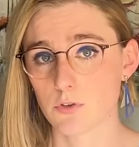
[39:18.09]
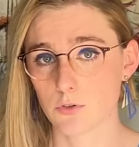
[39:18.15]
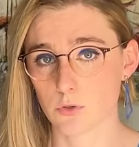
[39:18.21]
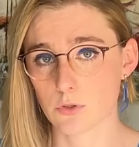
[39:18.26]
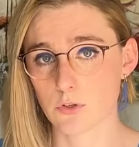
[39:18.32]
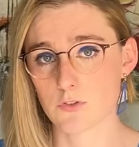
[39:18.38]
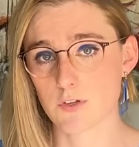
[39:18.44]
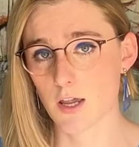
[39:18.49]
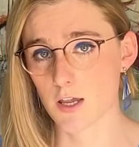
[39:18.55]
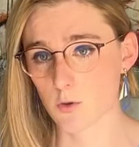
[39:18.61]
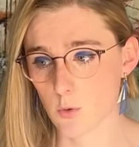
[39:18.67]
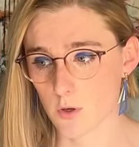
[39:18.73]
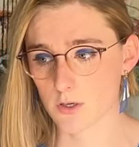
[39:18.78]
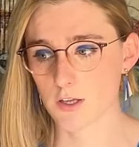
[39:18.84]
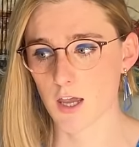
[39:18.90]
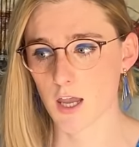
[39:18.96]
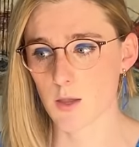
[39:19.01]
Sangwan
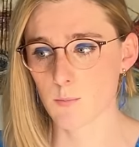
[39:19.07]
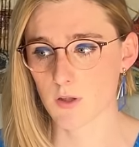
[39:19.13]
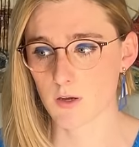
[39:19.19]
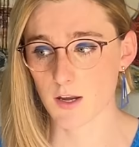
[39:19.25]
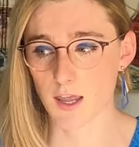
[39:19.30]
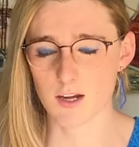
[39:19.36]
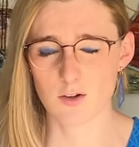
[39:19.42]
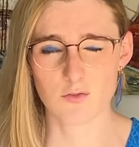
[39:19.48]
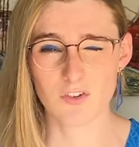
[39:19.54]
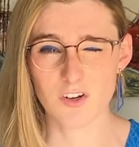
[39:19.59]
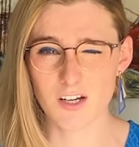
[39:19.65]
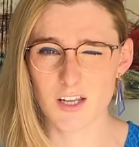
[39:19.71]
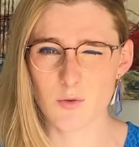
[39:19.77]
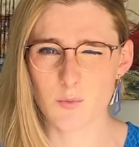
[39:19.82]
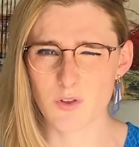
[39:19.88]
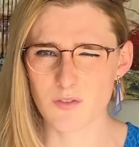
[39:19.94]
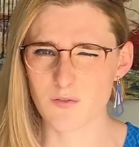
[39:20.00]
came in and really, with
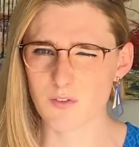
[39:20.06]
very